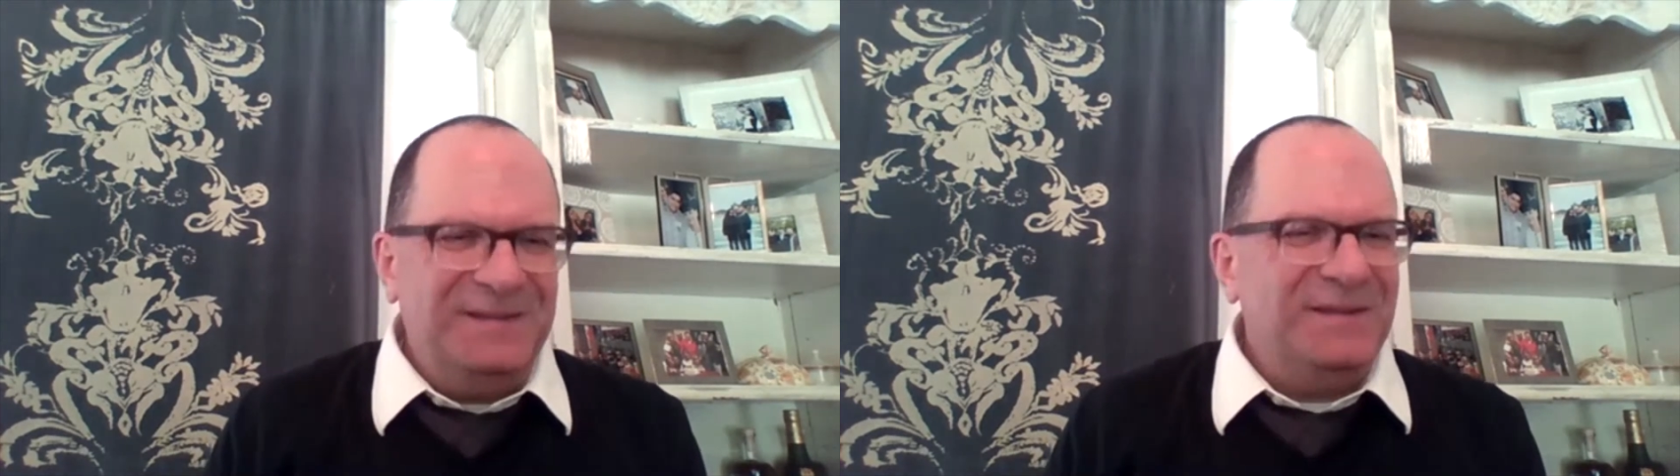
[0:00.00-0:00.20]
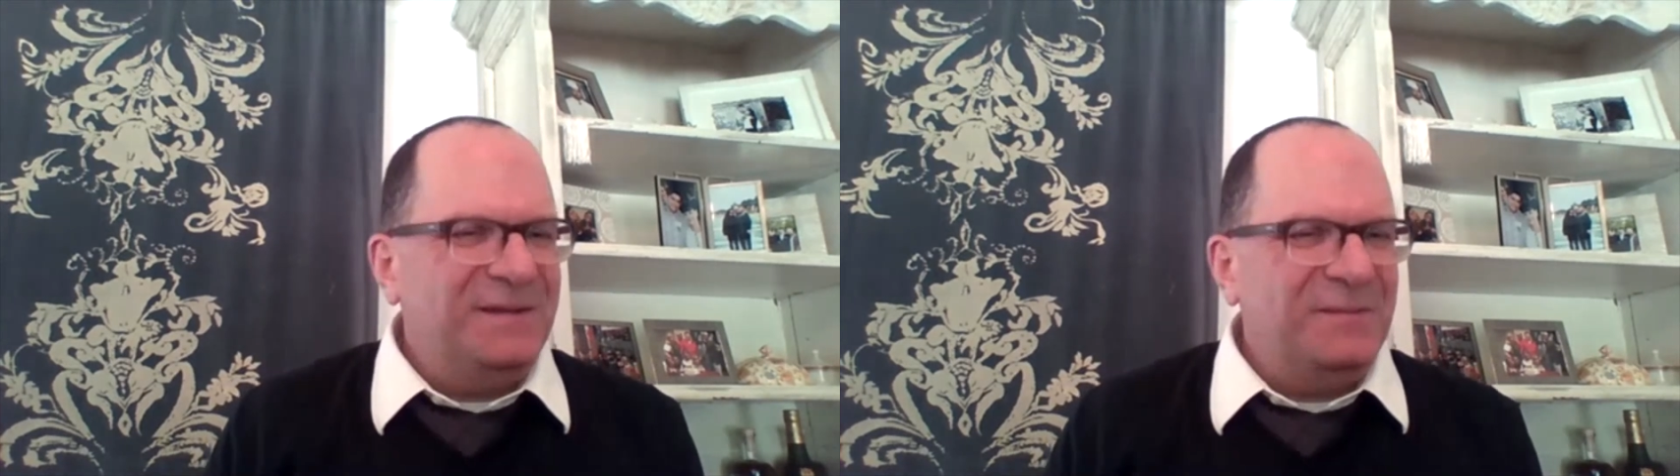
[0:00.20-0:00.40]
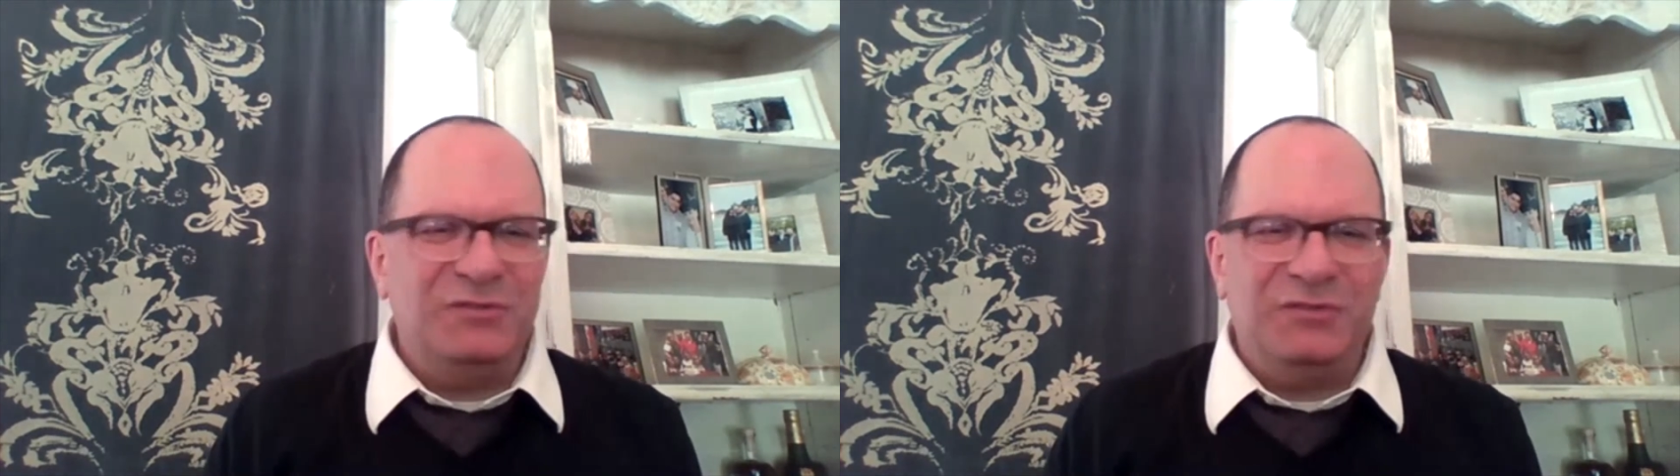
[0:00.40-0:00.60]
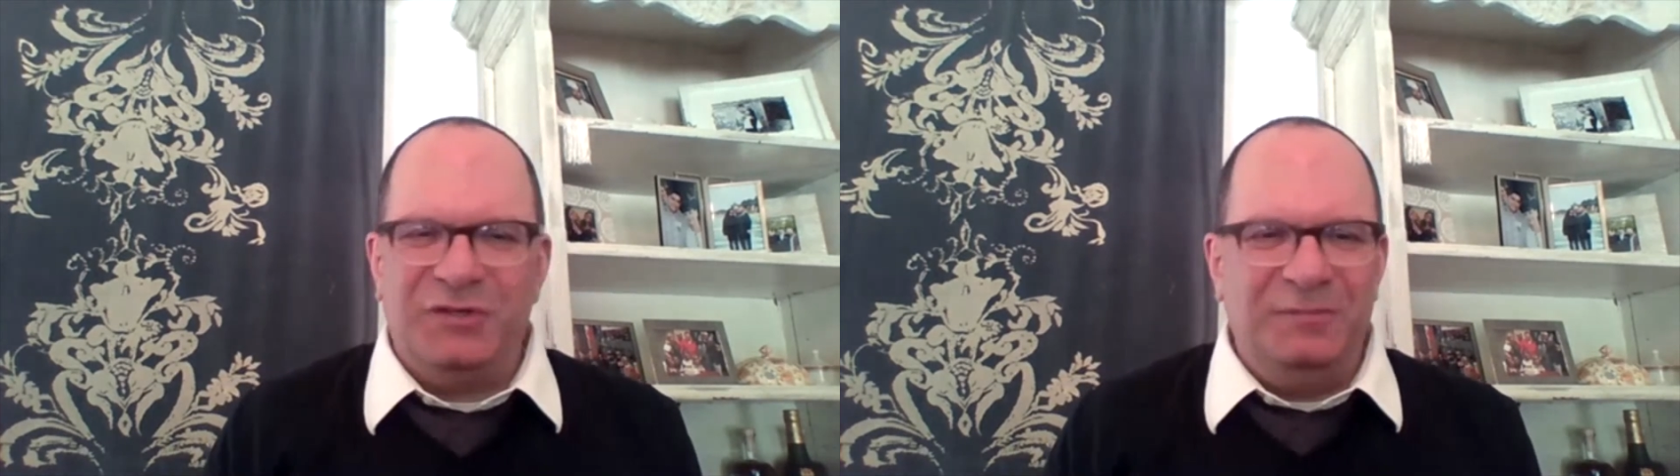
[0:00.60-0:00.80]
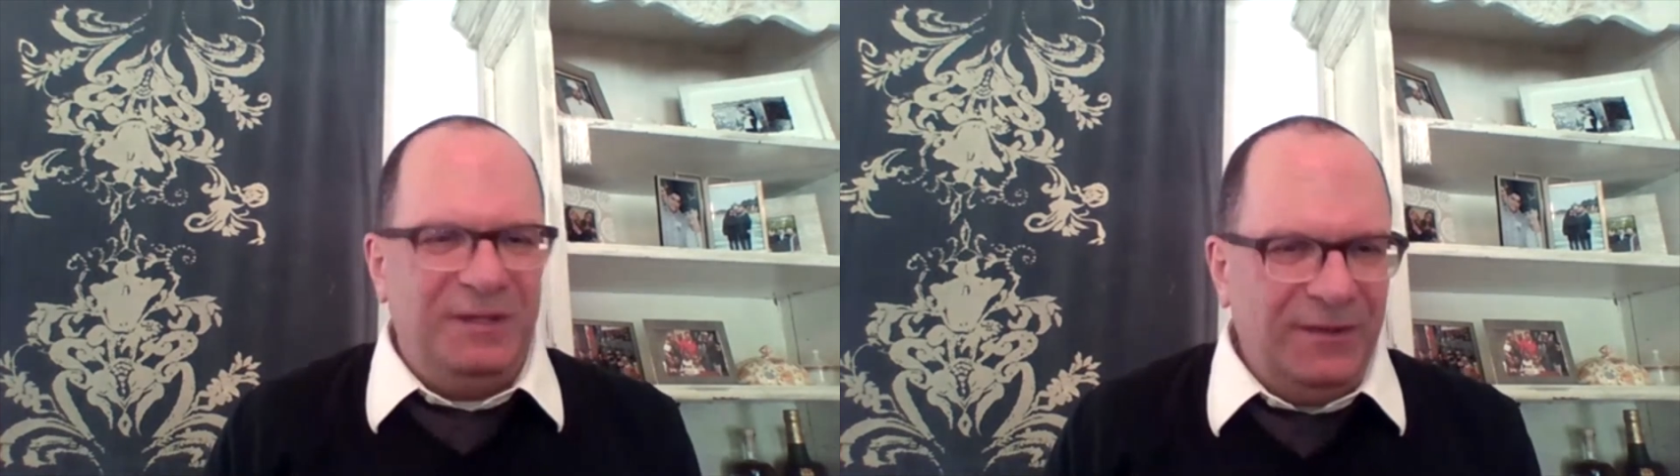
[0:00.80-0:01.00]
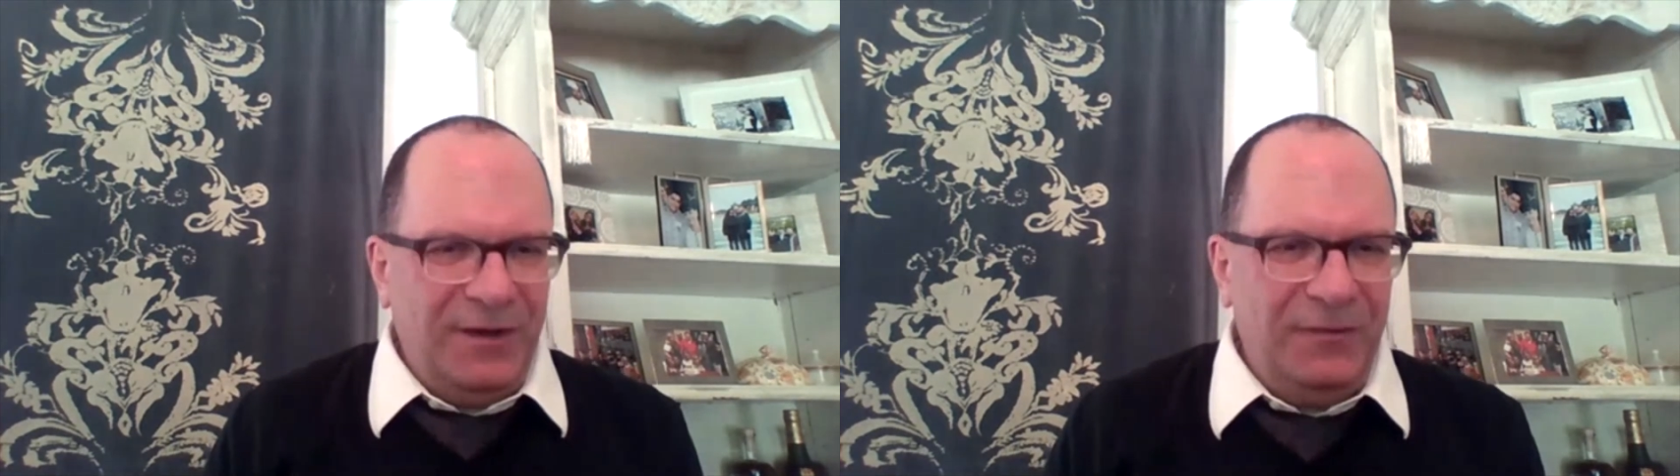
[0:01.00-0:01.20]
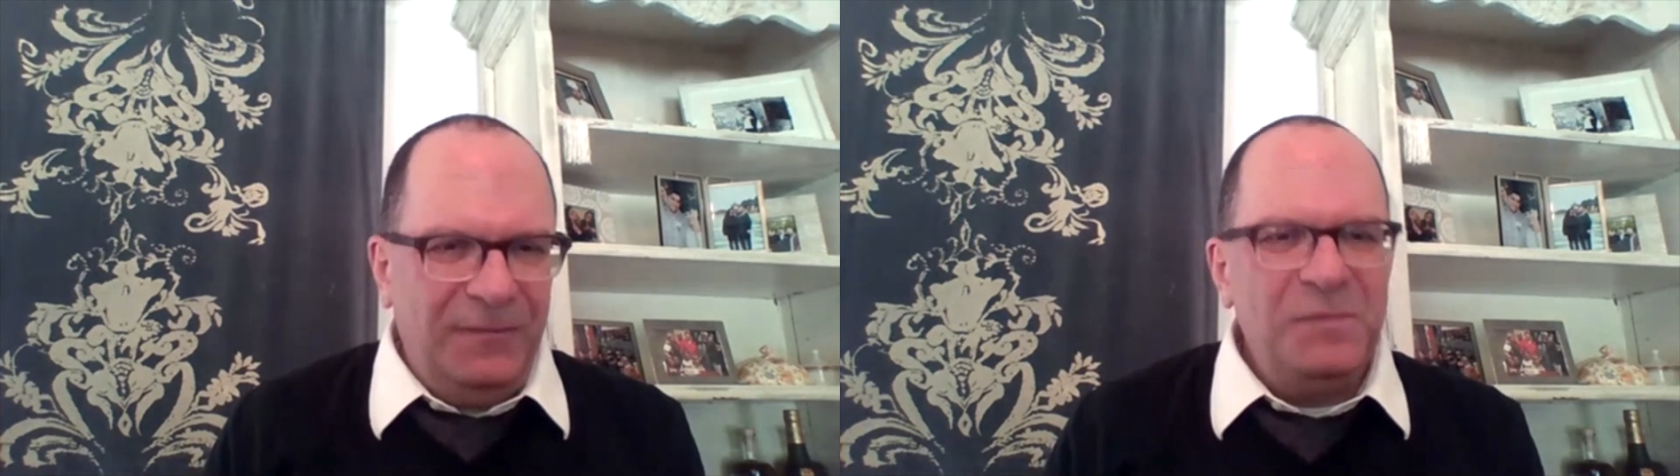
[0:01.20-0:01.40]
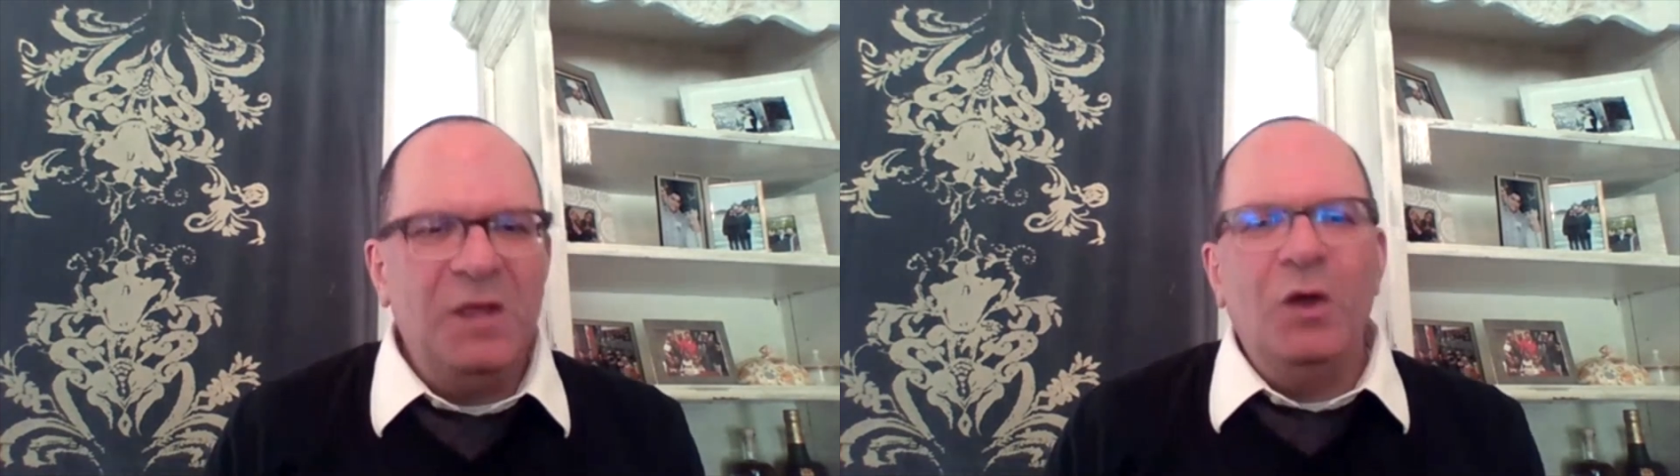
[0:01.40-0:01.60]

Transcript: the numbers are going to be low.